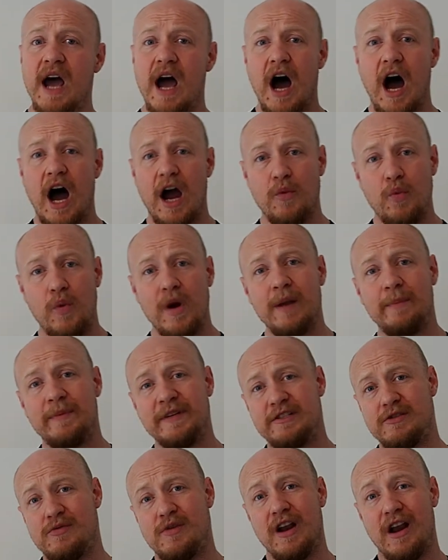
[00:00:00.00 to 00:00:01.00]
I will be
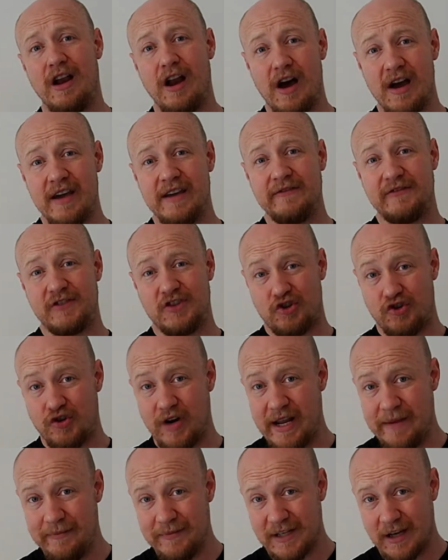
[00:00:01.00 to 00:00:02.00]
doing live
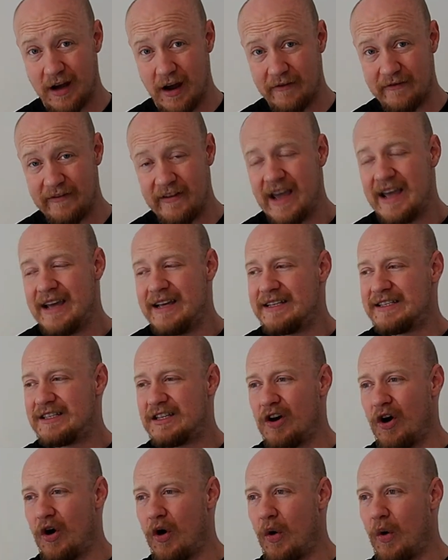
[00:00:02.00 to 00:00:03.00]
streams of.
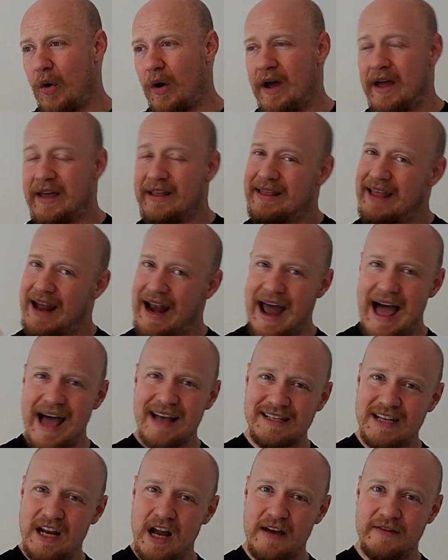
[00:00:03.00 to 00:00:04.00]
So the
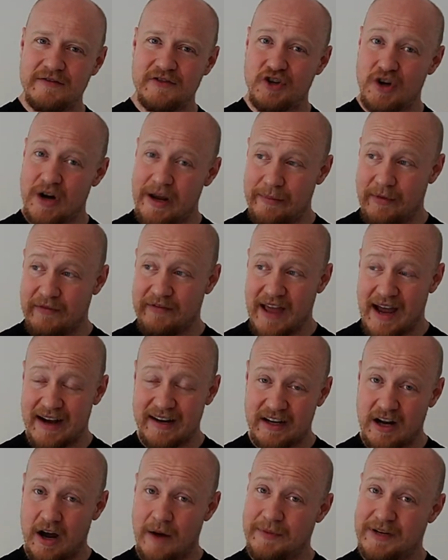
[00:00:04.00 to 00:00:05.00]
last live stream of
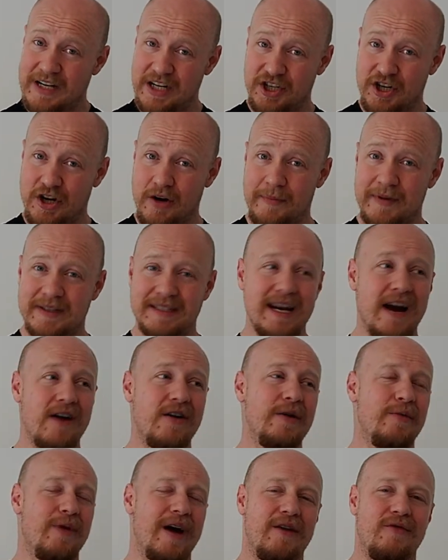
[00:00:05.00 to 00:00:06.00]
that competition up in
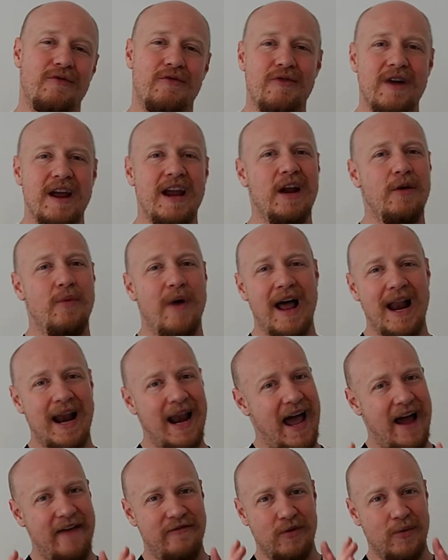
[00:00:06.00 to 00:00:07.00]
Derry went really well.
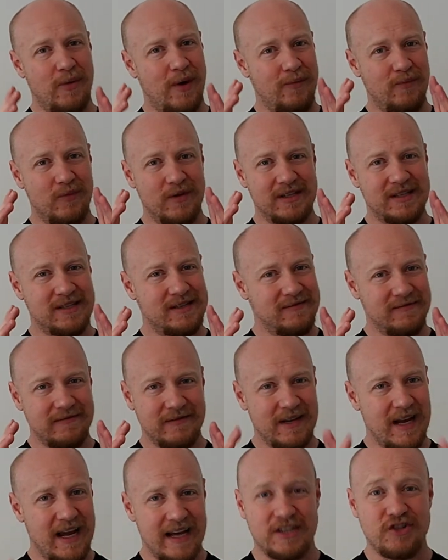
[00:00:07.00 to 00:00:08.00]
Everyone was
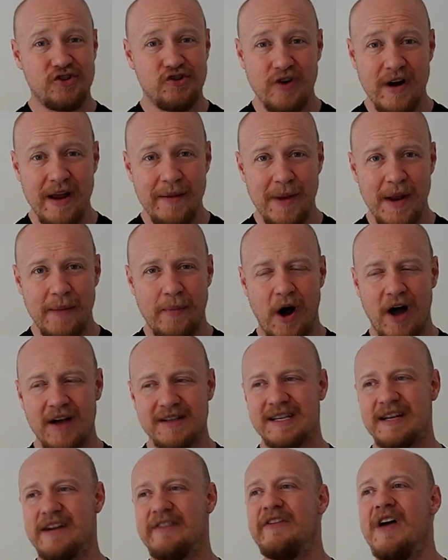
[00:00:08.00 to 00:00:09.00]
extremely
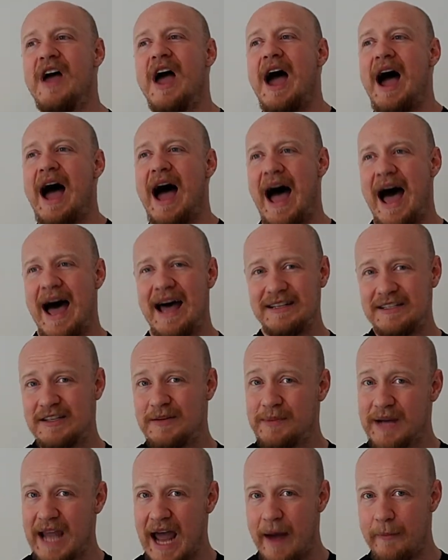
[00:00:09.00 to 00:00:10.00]
positive. Had
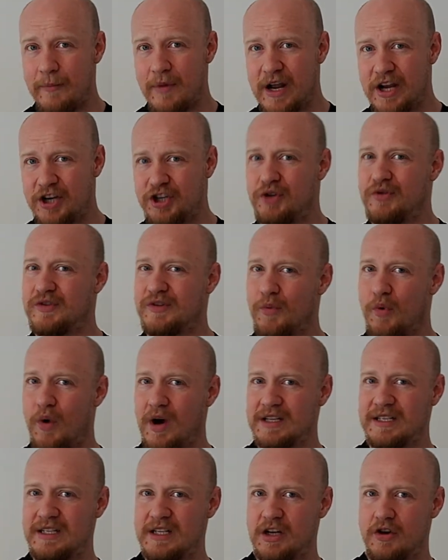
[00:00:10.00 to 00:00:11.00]
some camera issues. It
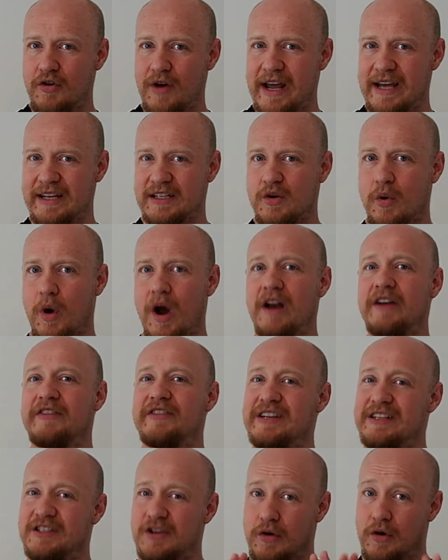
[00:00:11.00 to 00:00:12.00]
wasn't the greatest
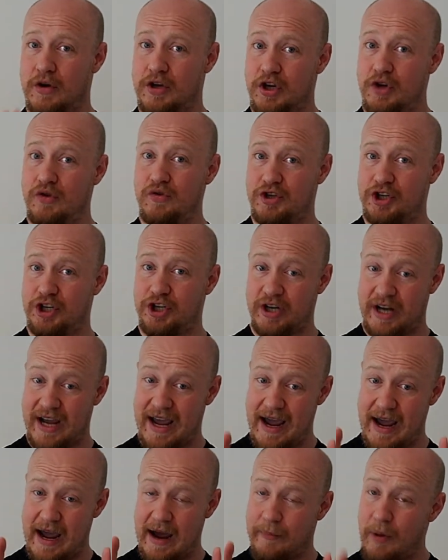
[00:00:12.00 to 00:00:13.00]
quality, so huge
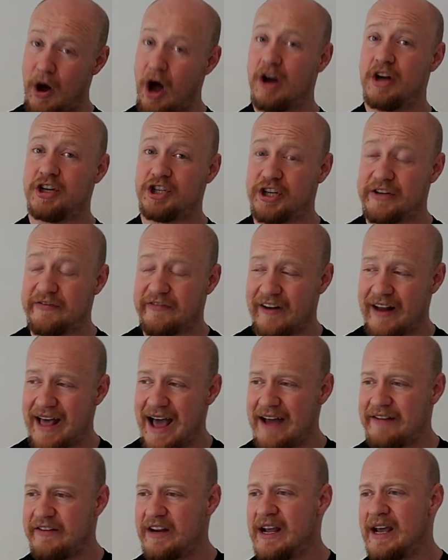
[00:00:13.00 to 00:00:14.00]
apology for
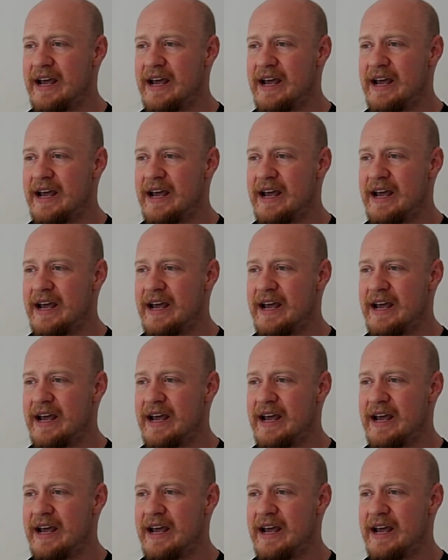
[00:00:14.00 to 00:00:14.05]
that.